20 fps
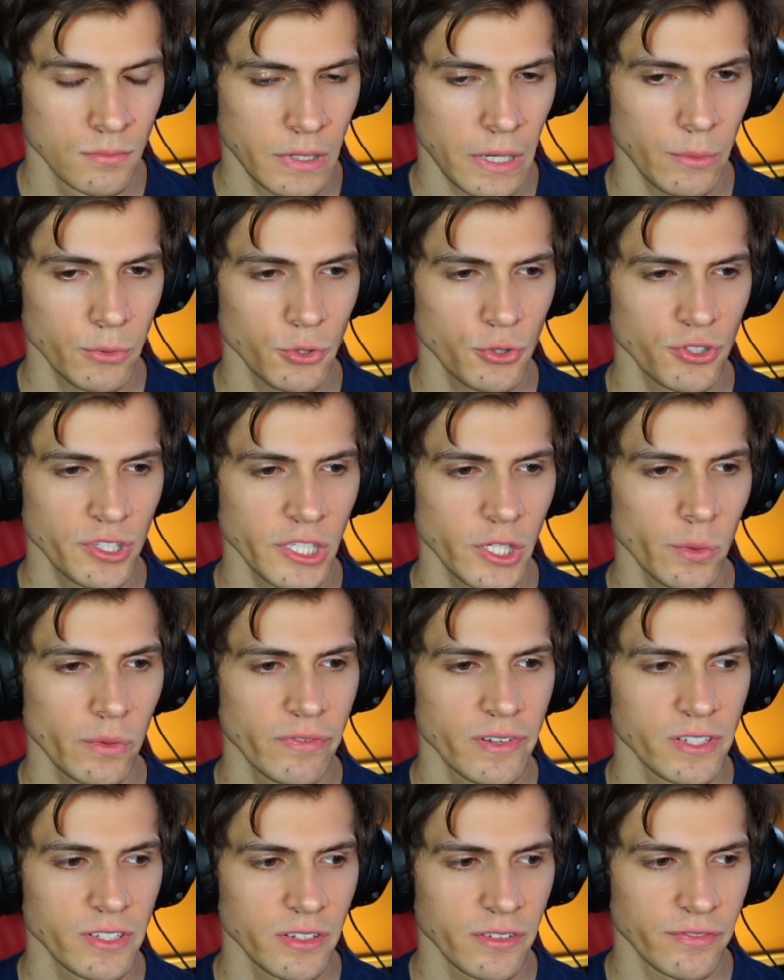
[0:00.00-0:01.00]
Why would you say you were
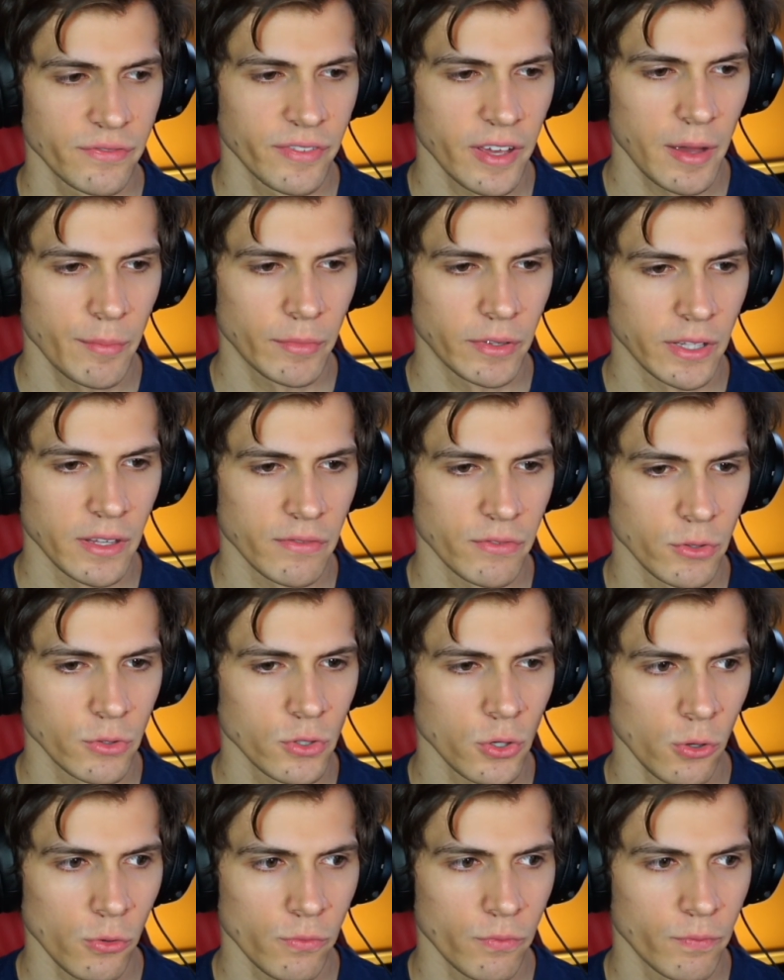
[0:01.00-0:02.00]
visiting family if you
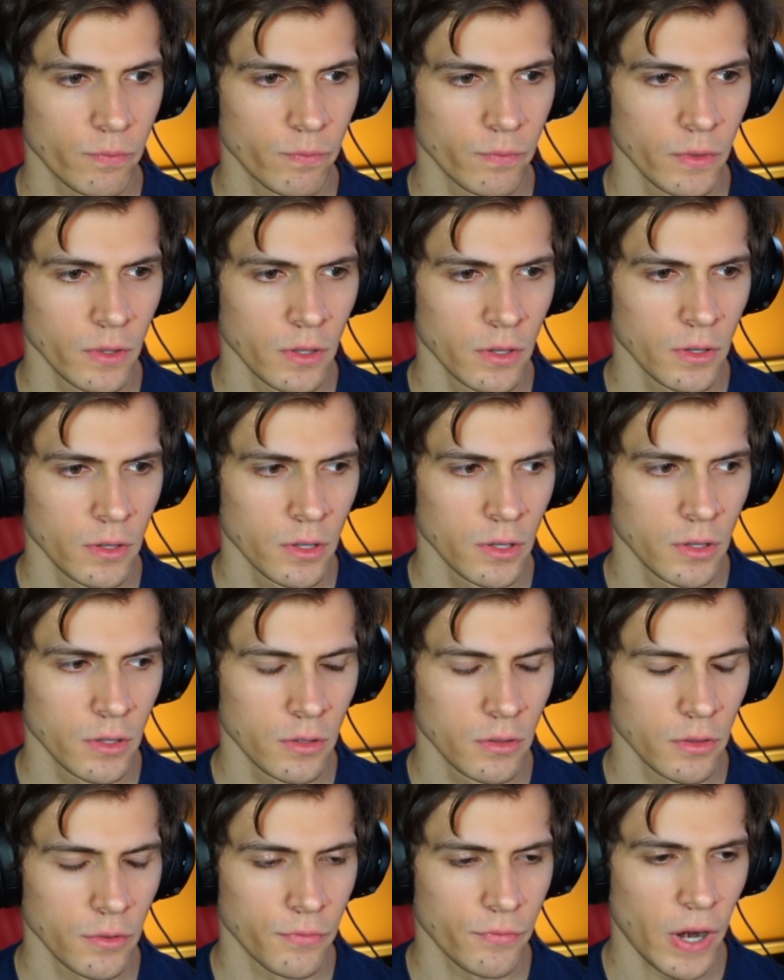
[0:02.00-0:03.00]
told
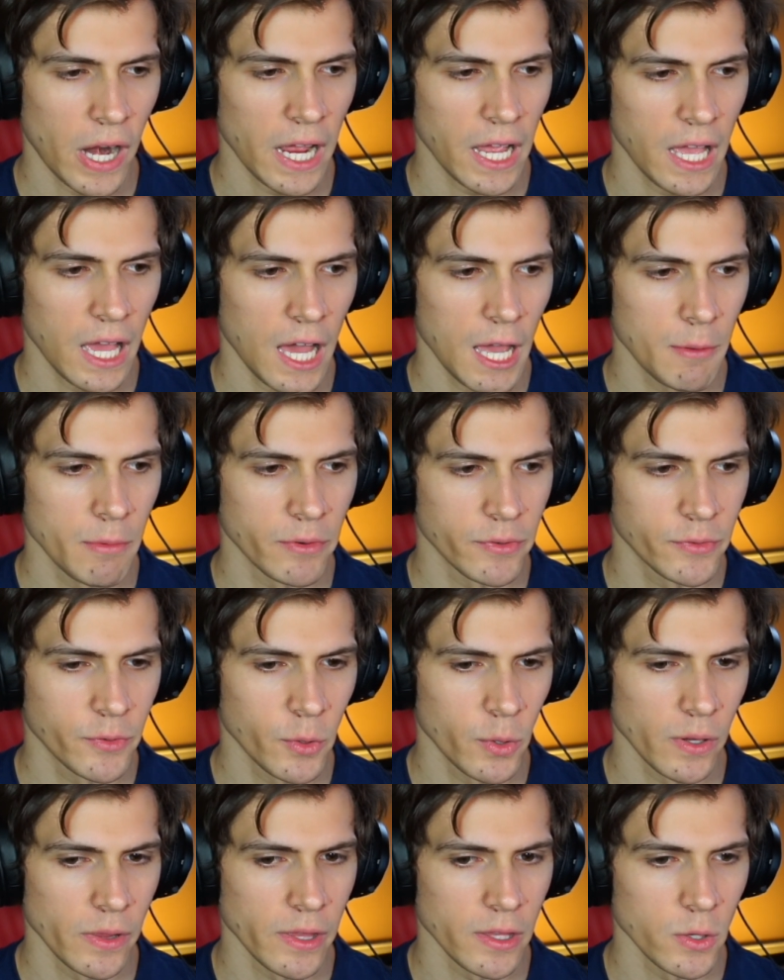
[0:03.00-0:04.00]
the frat guy
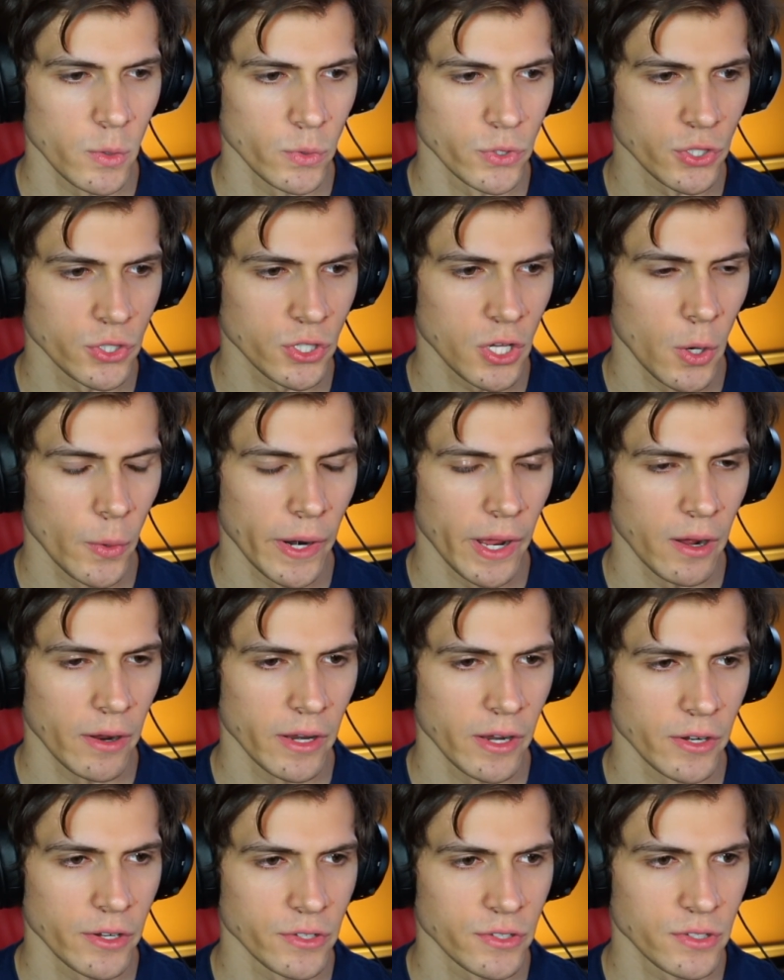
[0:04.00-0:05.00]
before that you were just going
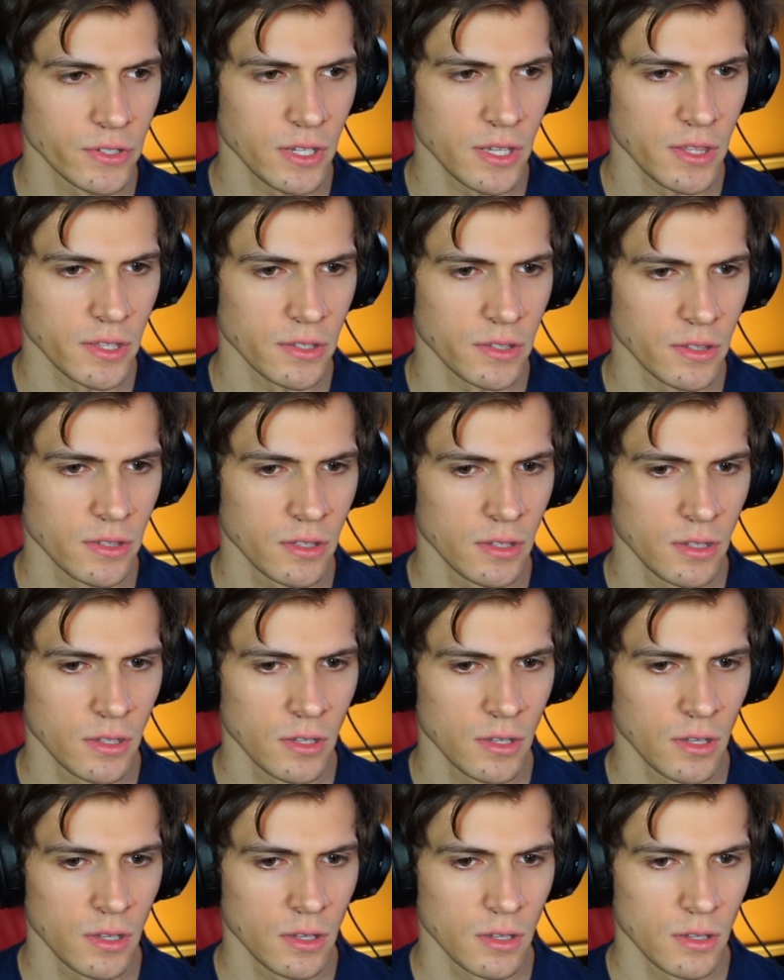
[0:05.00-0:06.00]
out here to see the
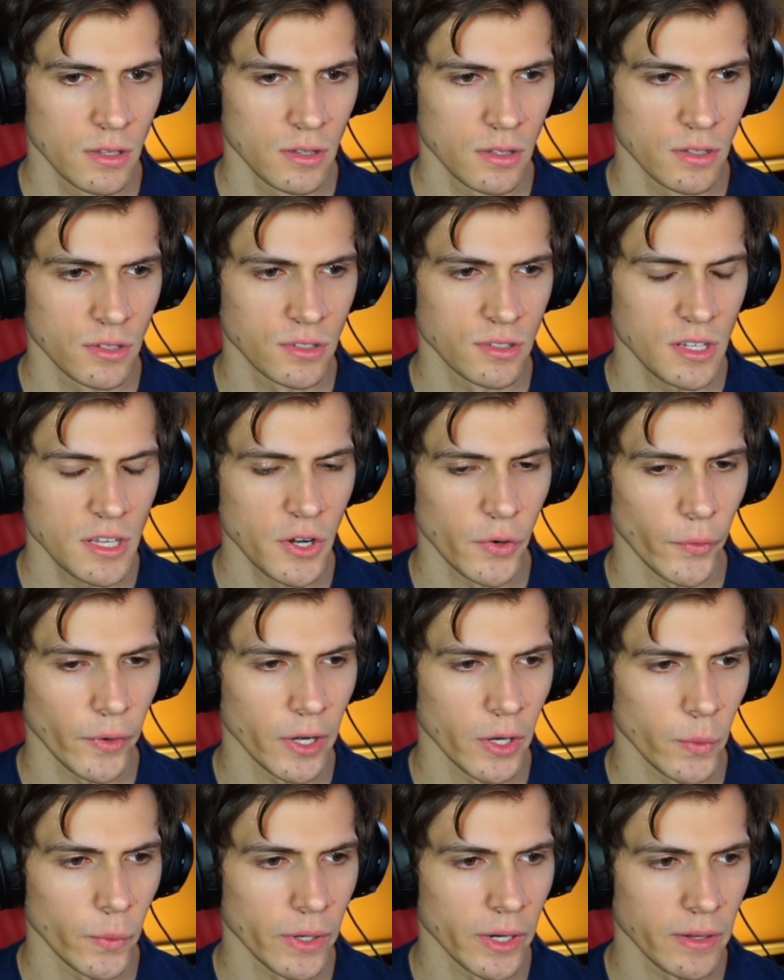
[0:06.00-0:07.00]

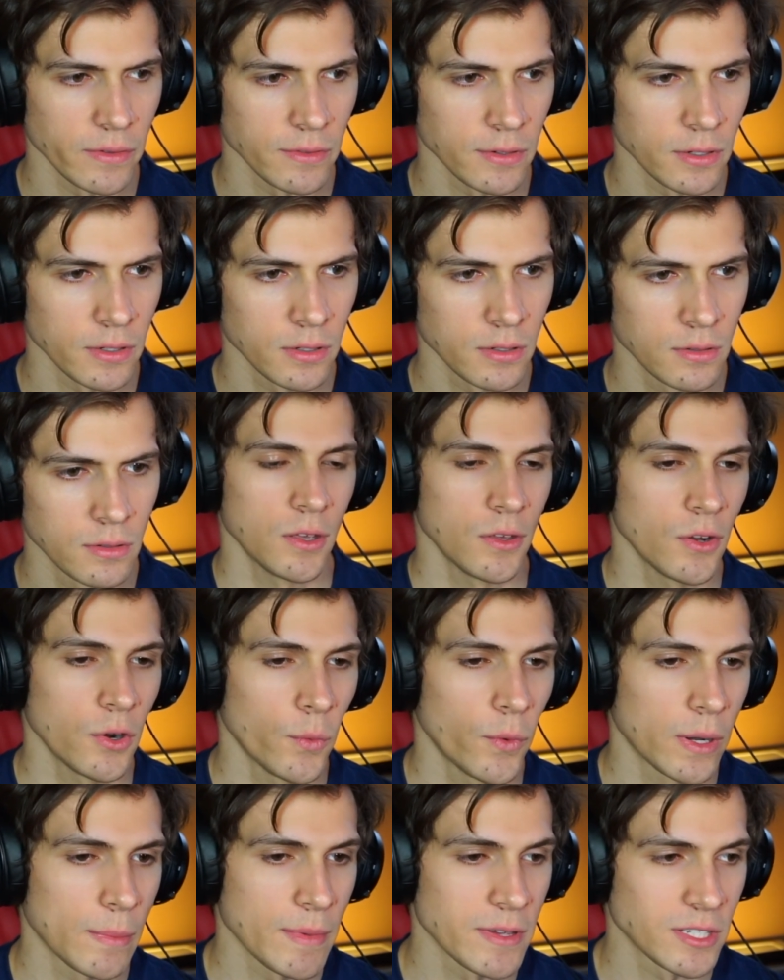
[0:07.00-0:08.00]
scenery or whatever? You
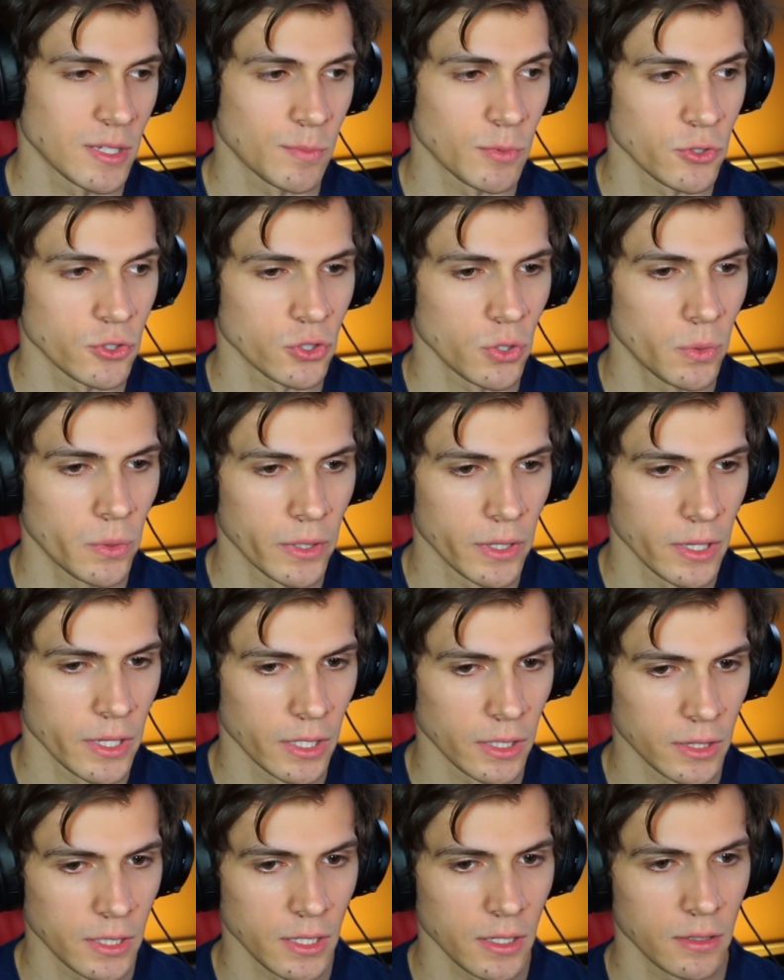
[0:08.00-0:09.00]
don't want to mess up your story
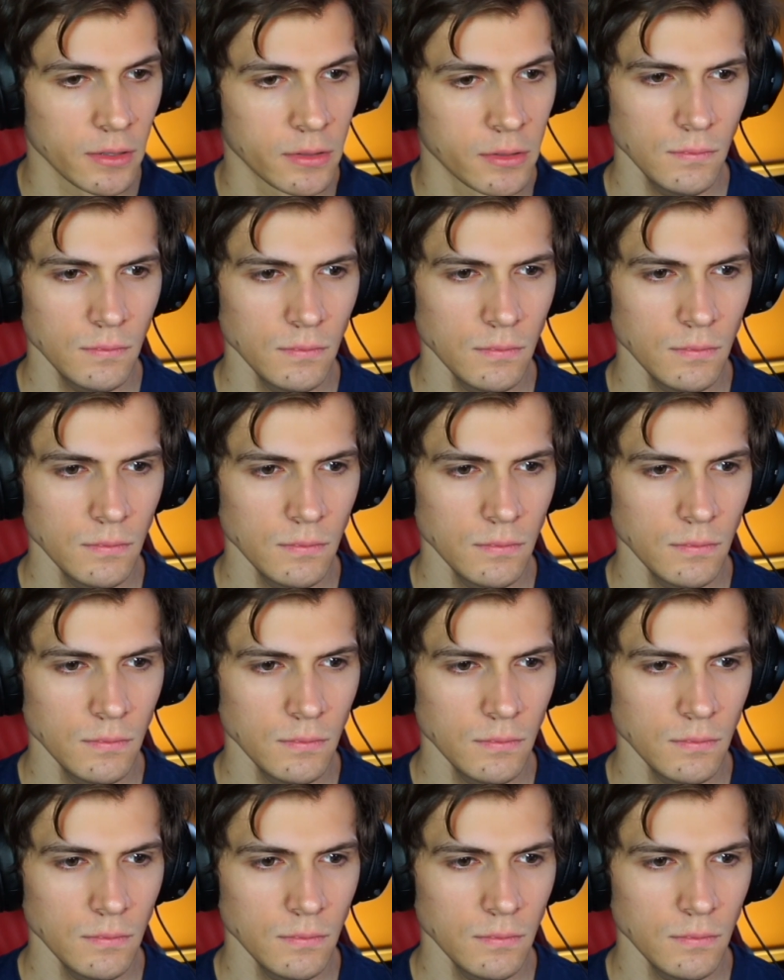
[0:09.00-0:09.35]
like that.